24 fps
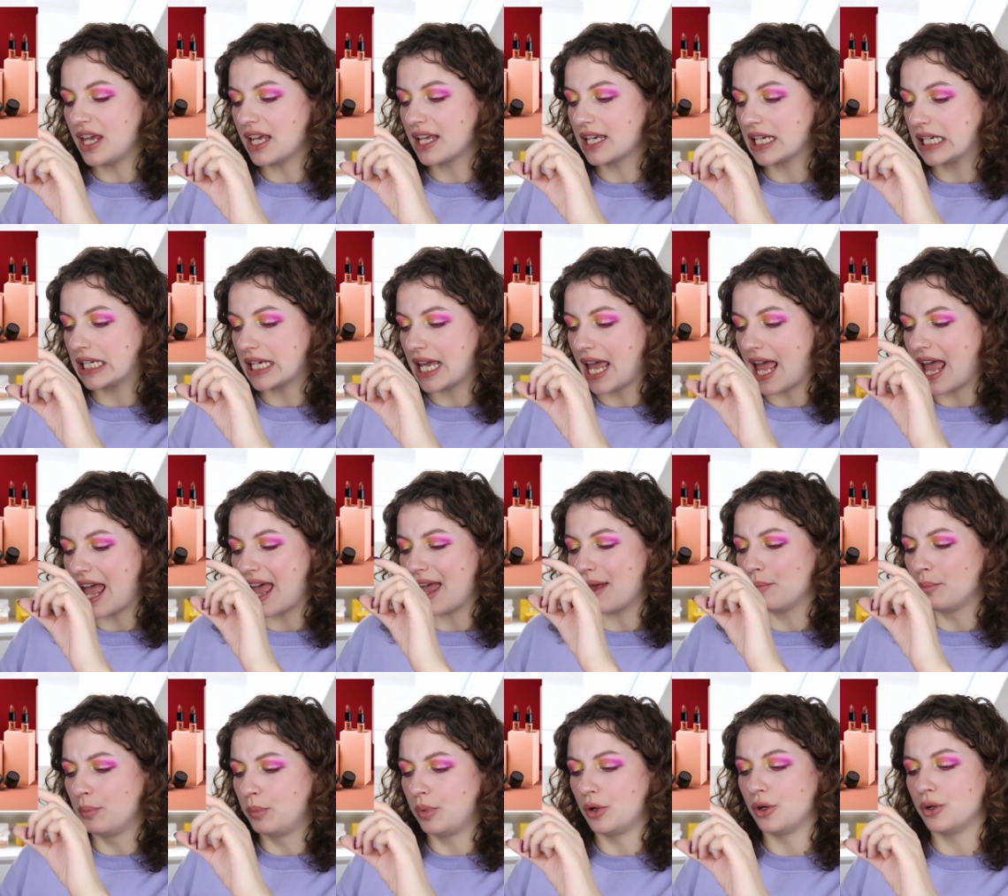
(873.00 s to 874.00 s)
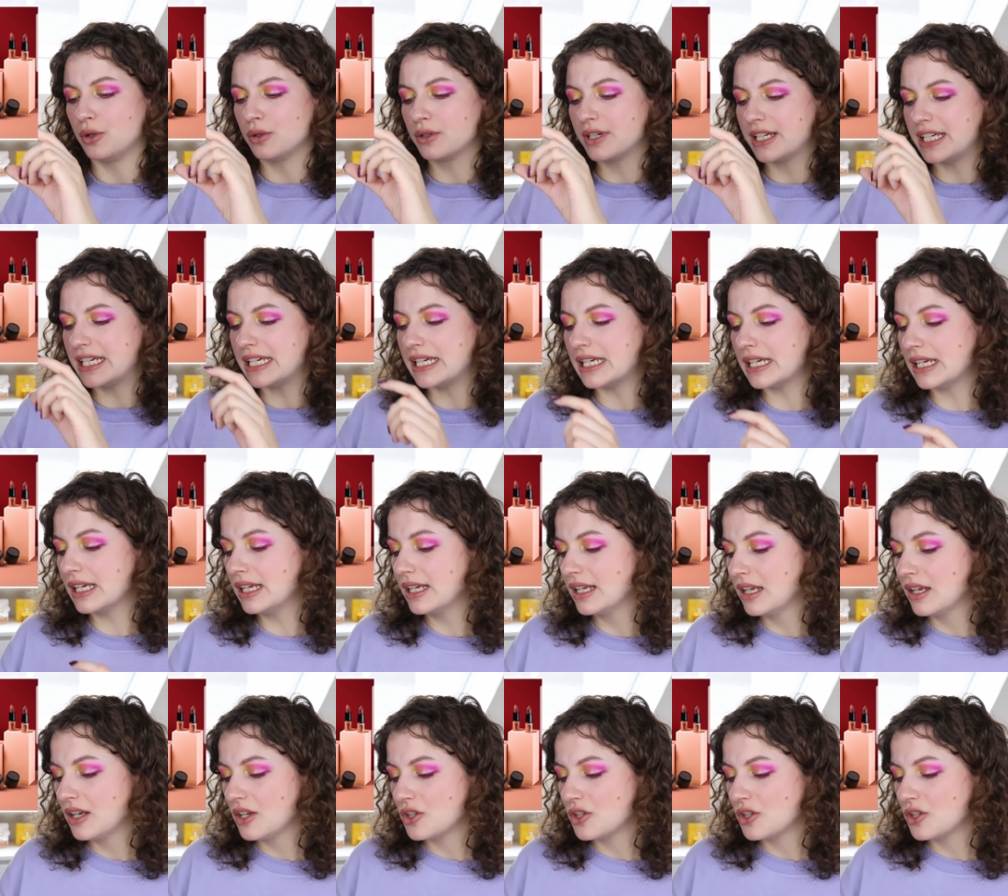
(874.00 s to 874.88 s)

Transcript: thick and bulky.